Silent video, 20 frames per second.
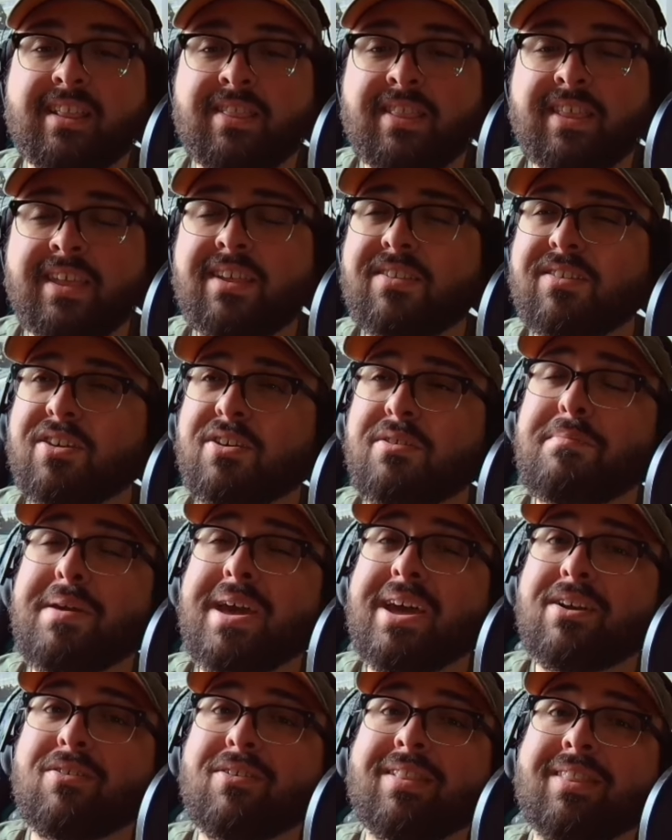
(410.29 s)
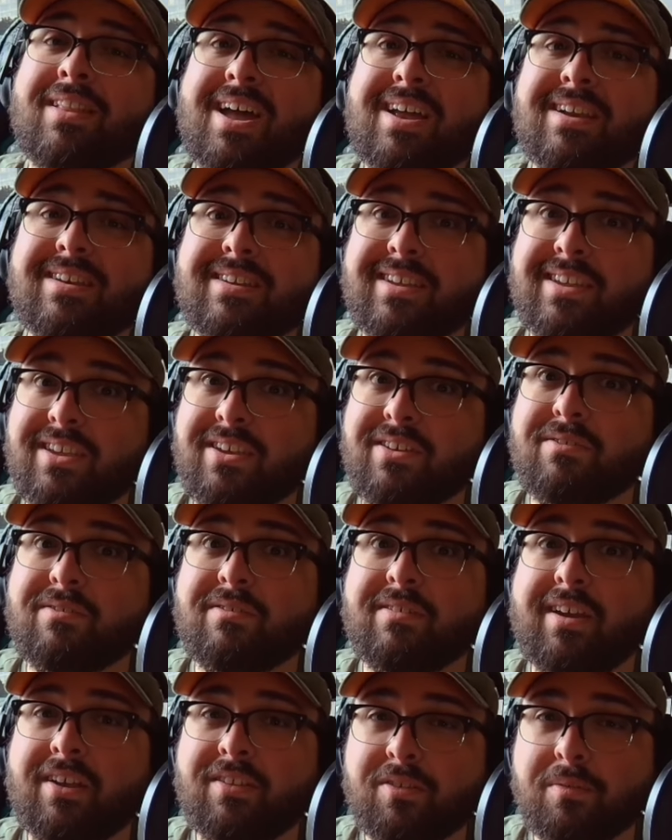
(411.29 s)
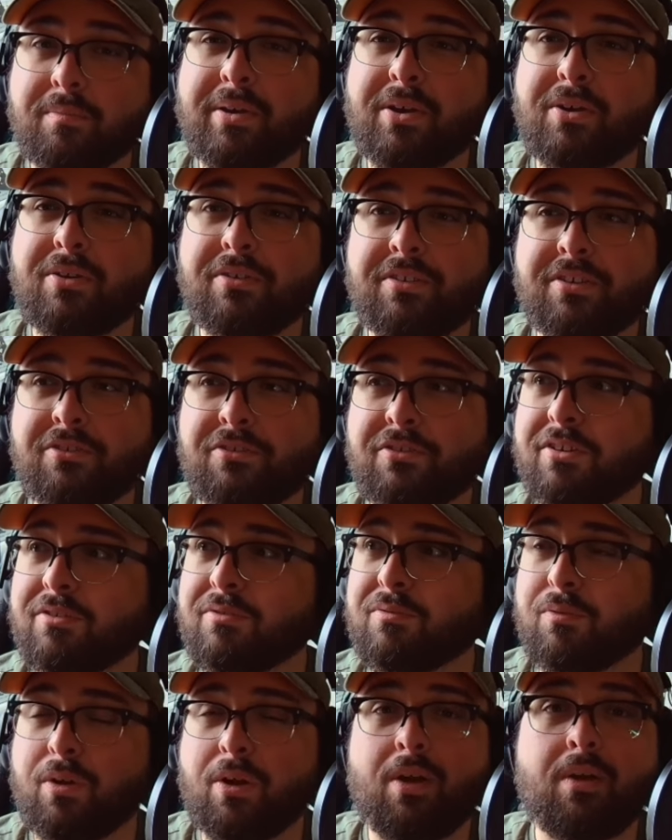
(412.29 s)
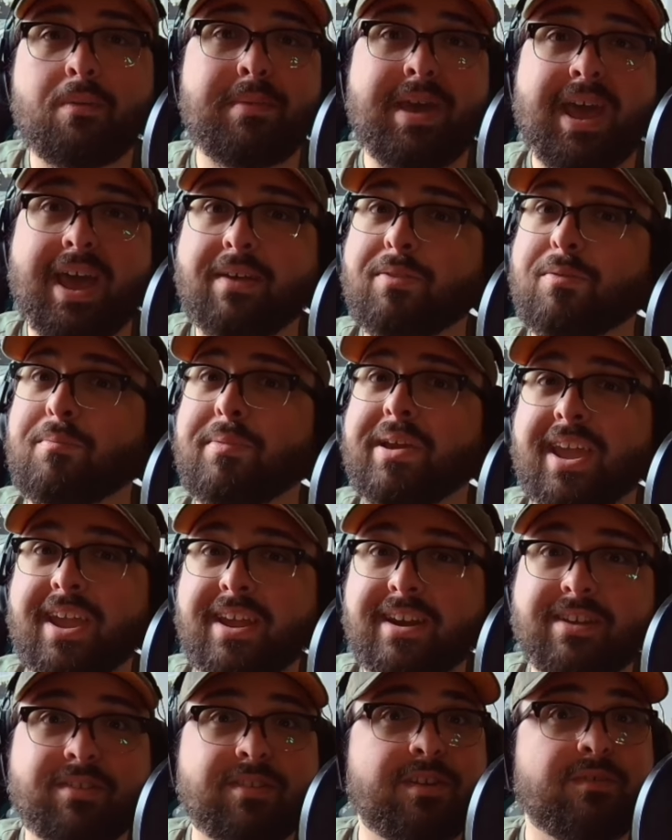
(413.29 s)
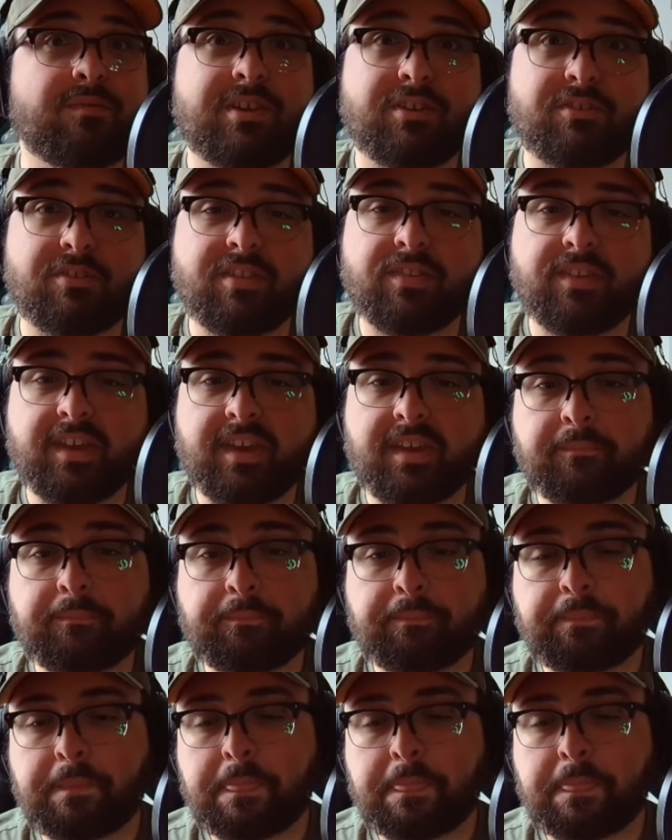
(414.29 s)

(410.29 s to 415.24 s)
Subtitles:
This could matter a lot to you, as opposed to just raw math and mechanics and efficiency.